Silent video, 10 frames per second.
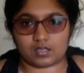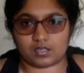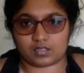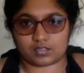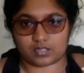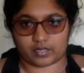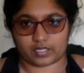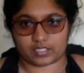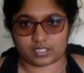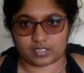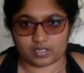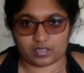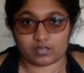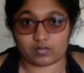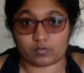Starting
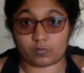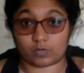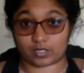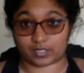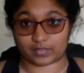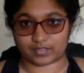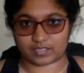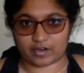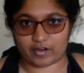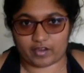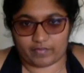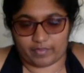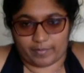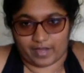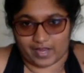to work on this area of the
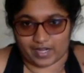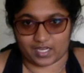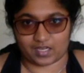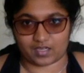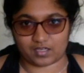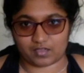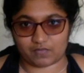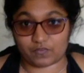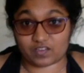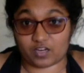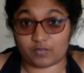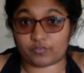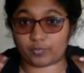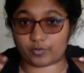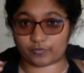body. If it's
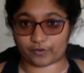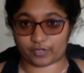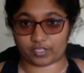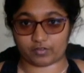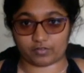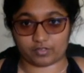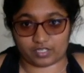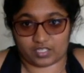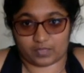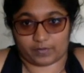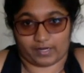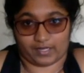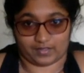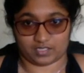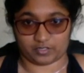comfortable for you, you can keep your
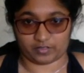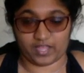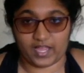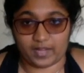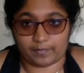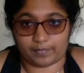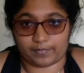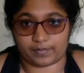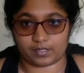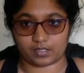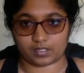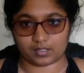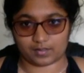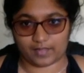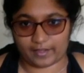hands in your lap,
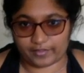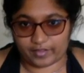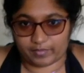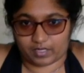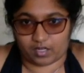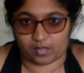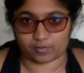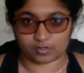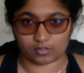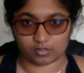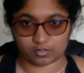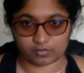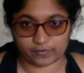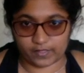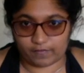allow them to come along
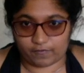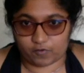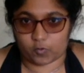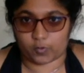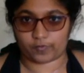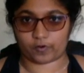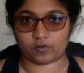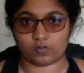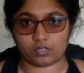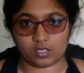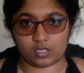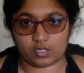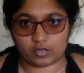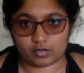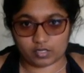for that forward roll,
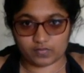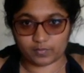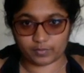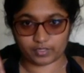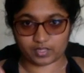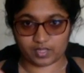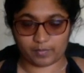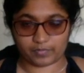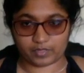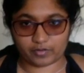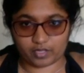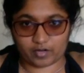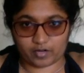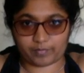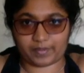or even put them near the
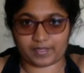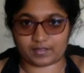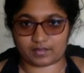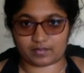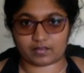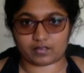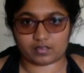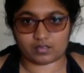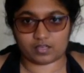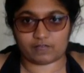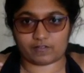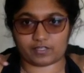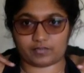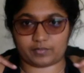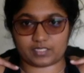armpits and give a
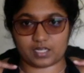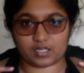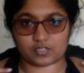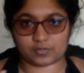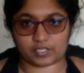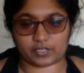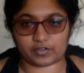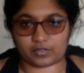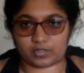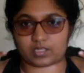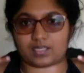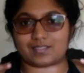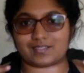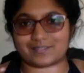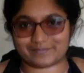little massage while you're doing this.